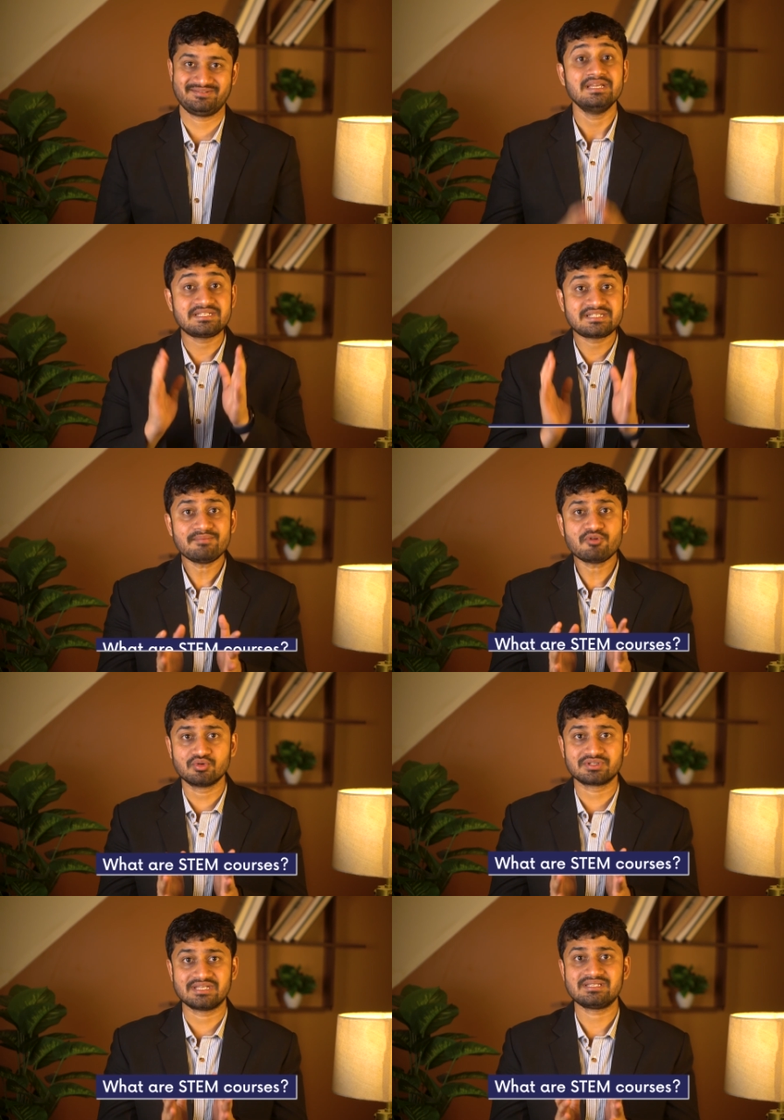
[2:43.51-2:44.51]
STEM
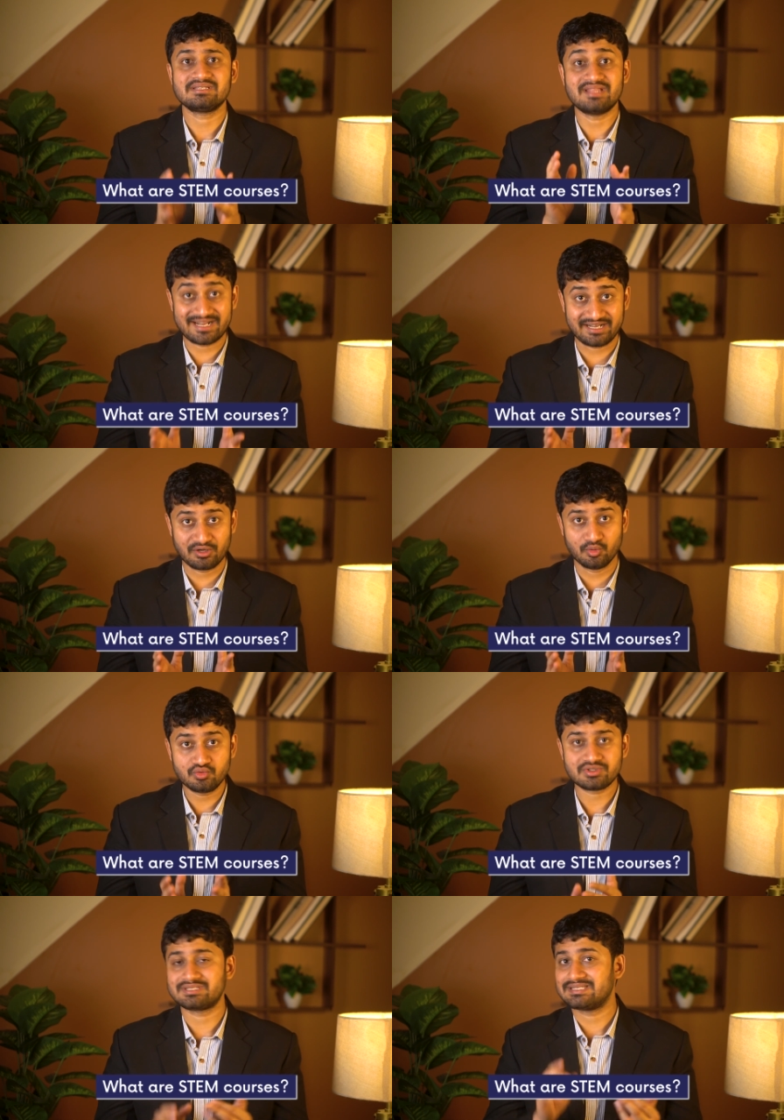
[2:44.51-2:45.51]
courses that
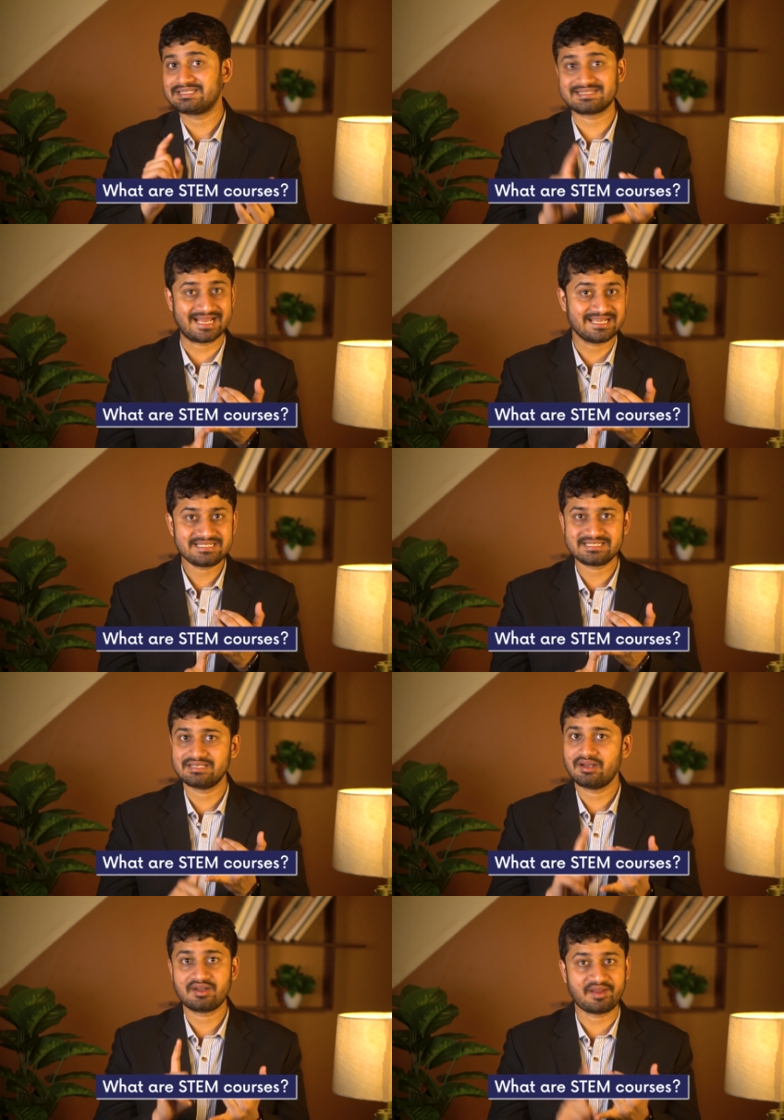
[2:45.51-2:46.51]
includes science,
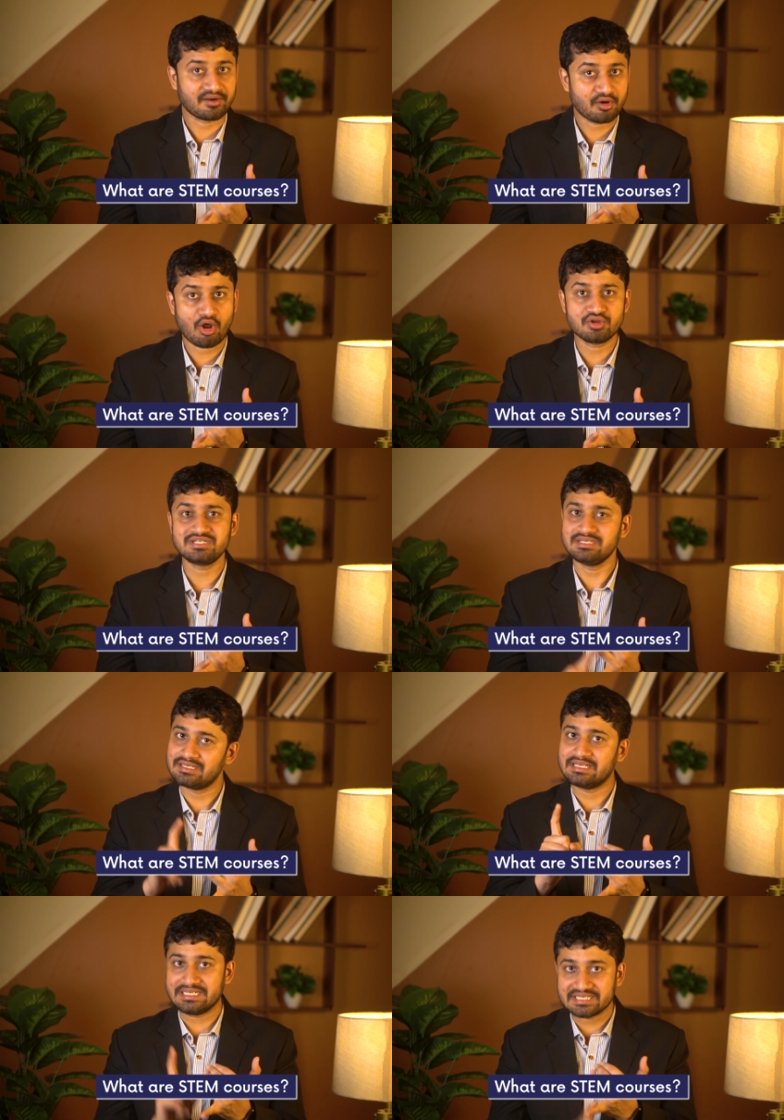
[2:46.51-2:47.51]
technology,
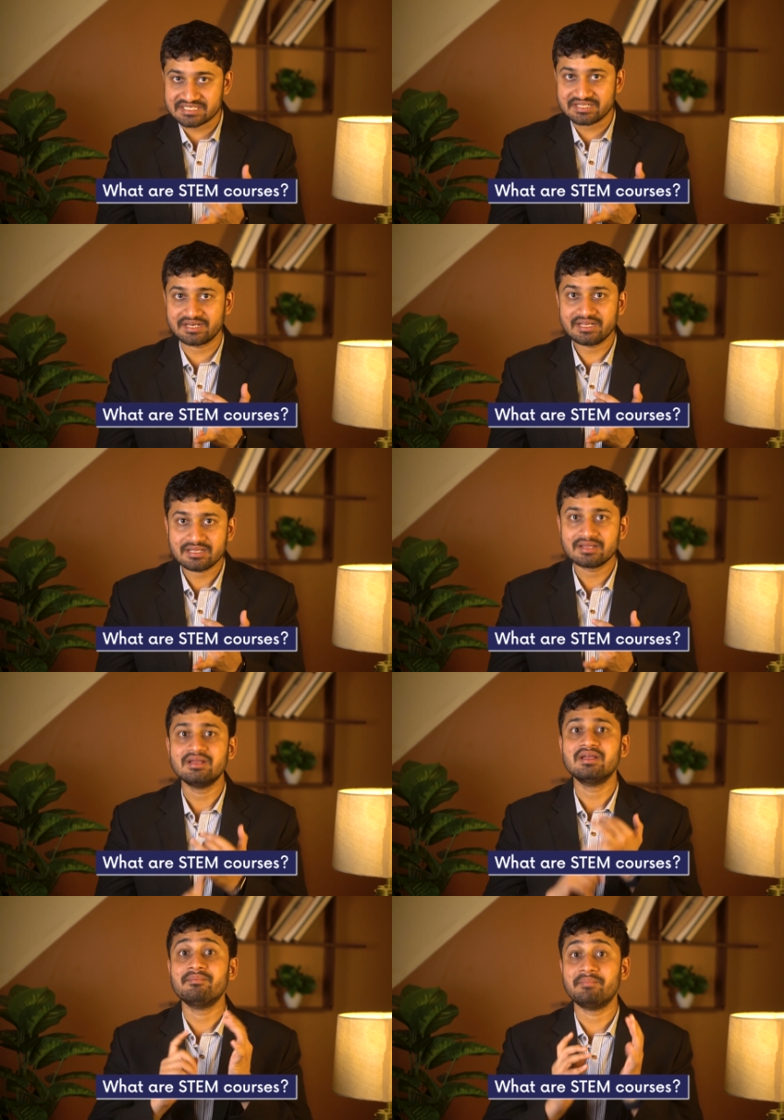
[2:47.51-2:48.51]
engineering,
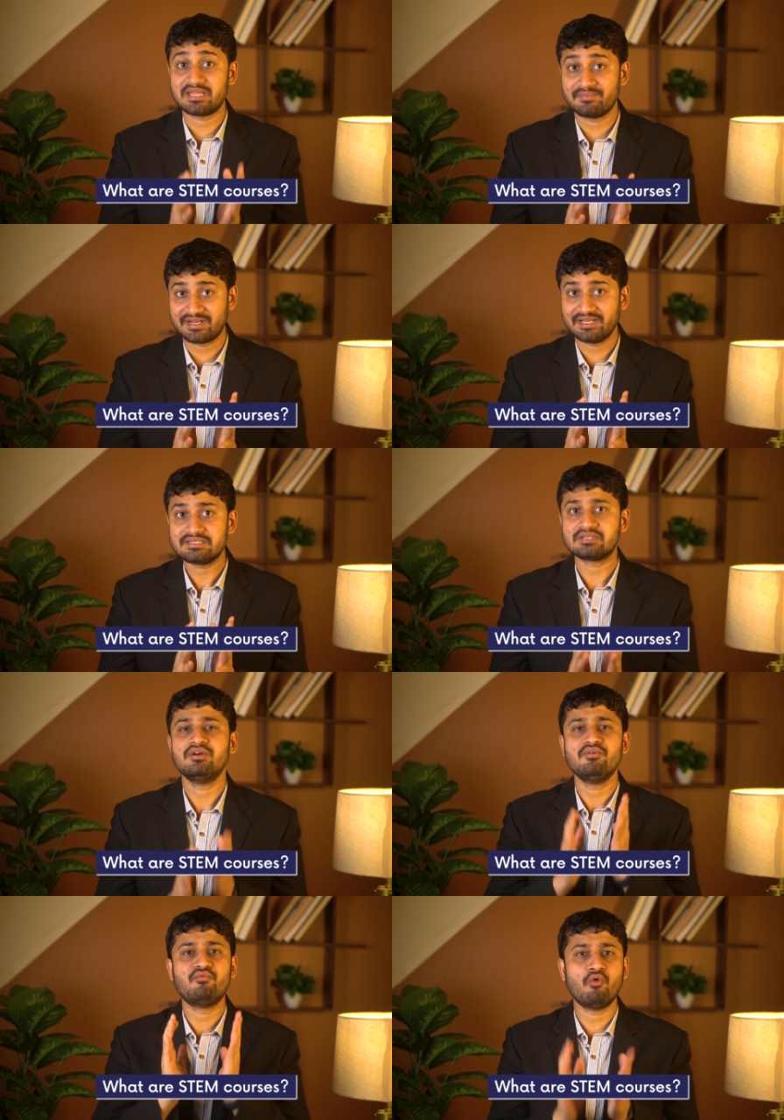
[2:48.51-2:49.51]
mathematics,
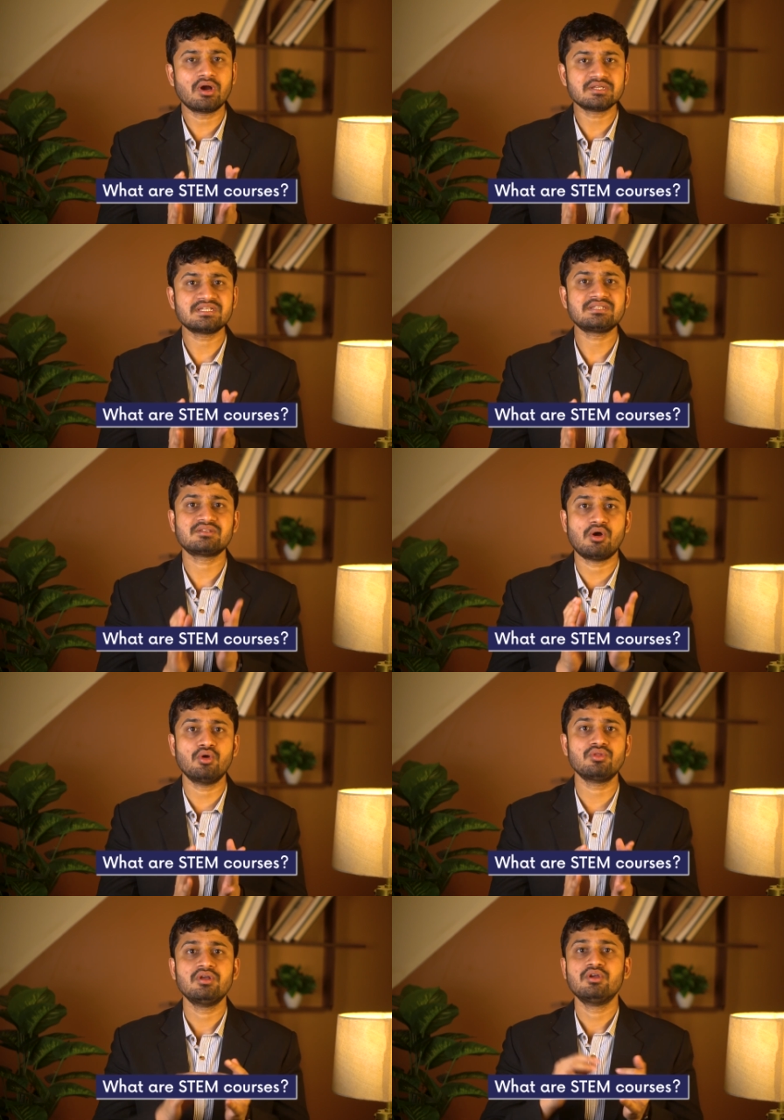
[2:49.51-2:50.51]
focuses
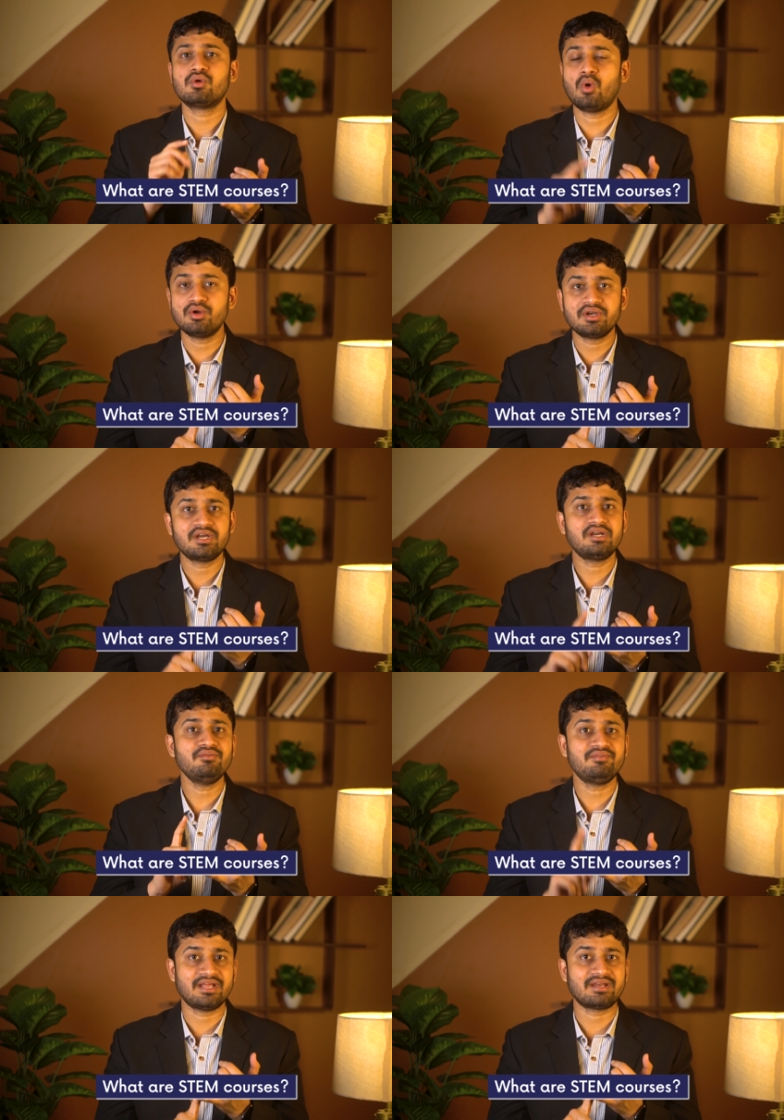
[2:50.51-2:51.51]
on
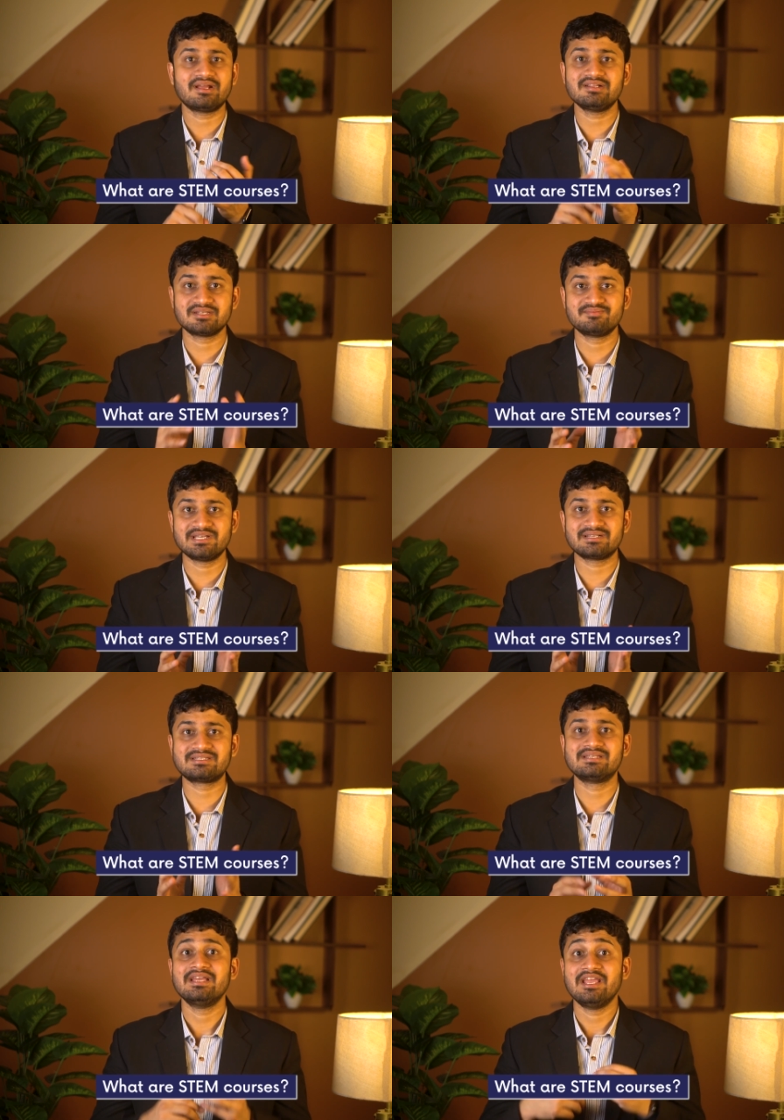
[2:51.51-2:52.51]
quantitative technical
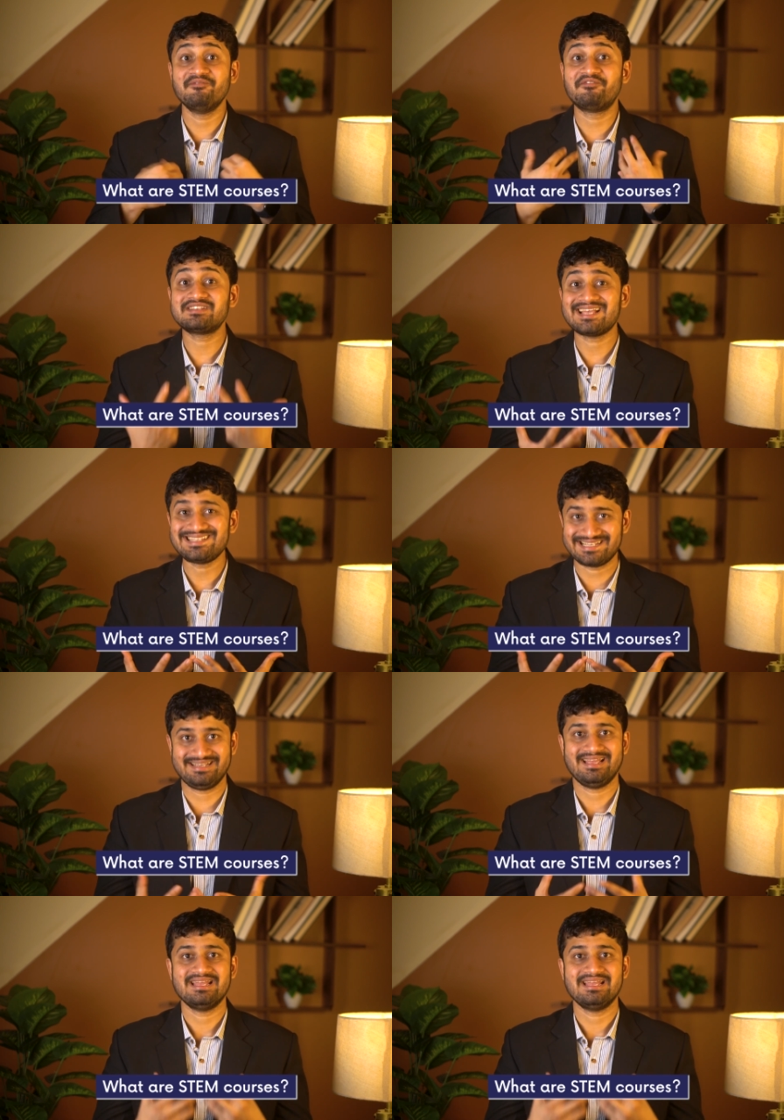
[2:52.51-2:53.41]
subjects, emphasizing